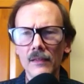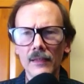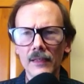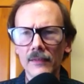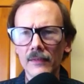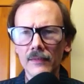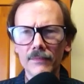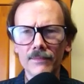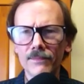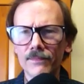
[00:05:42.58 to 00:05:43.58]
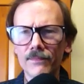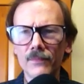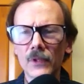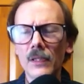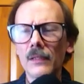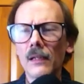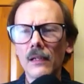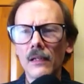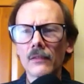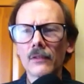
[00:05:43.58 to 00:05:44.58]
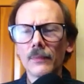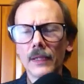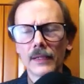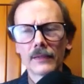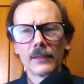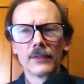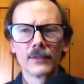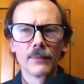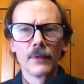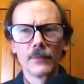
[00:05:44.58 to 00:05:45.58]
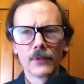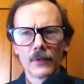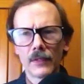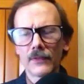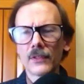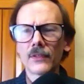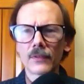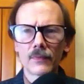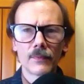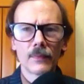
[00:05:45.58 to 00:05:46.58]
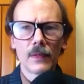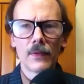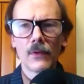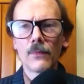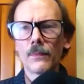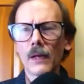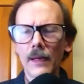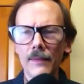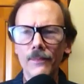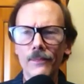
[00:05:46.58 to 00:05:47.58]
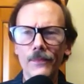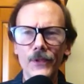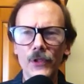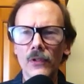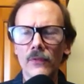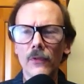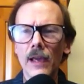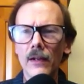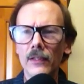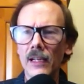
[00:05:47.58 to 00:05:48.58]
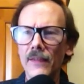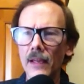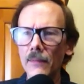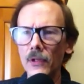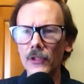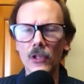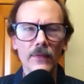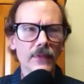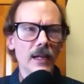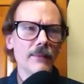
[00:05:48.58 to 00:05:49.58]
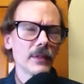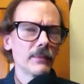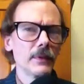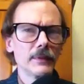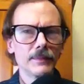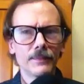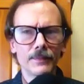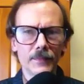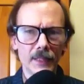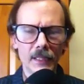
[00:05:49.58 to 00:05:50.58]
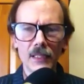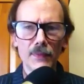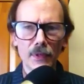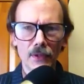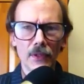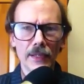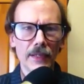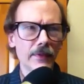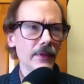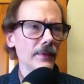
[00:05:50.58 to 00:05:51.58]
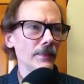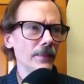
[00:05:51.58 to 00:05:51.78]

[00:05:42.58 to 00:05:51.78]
I'll go back to the Supreme Court. I hope shouldn't have rattled on that much off topic, but it gets me a little angry.